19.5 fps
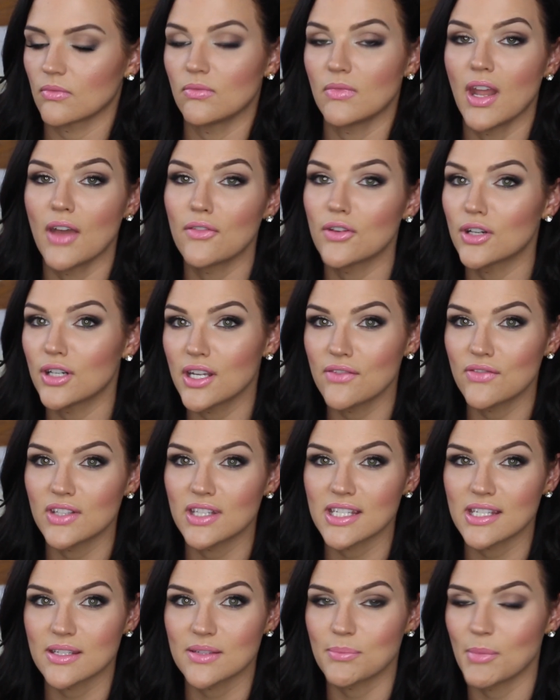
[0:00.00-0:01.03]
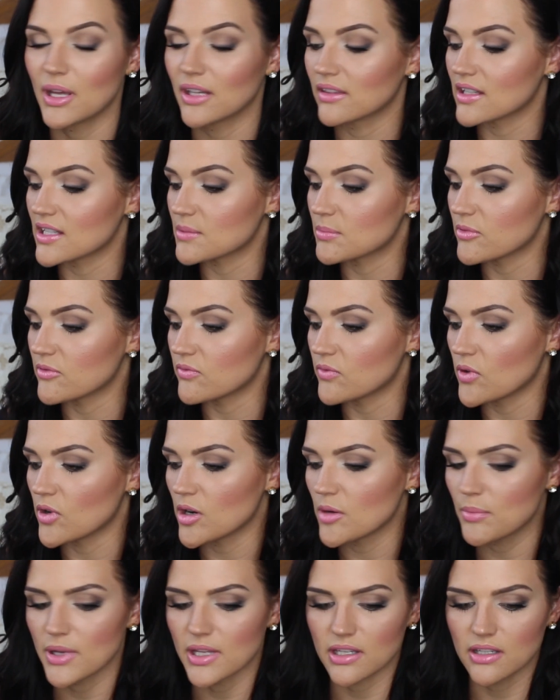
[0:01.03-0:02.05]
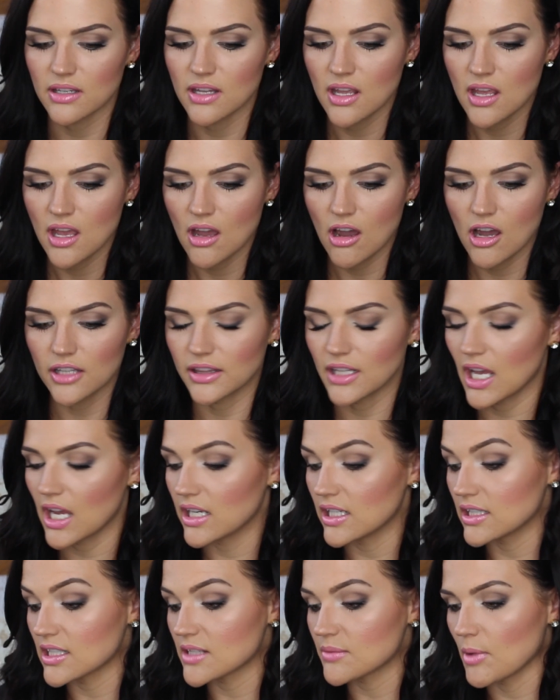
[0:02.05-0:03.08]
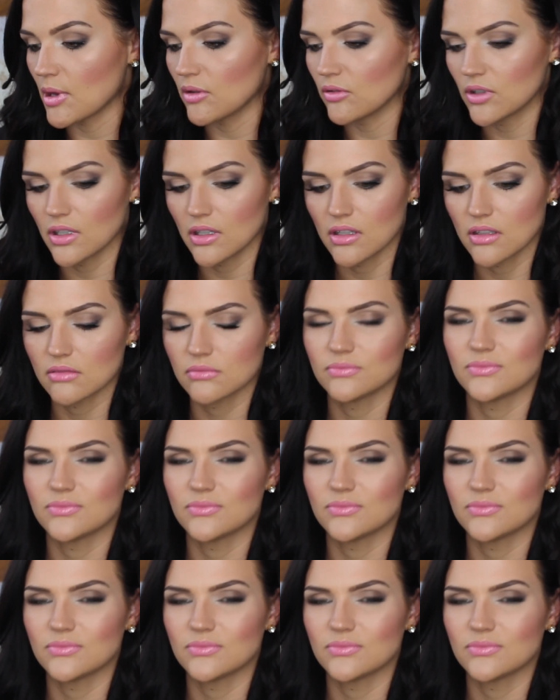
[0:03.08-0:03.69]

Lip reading: Never even smelt this before, but online it sounded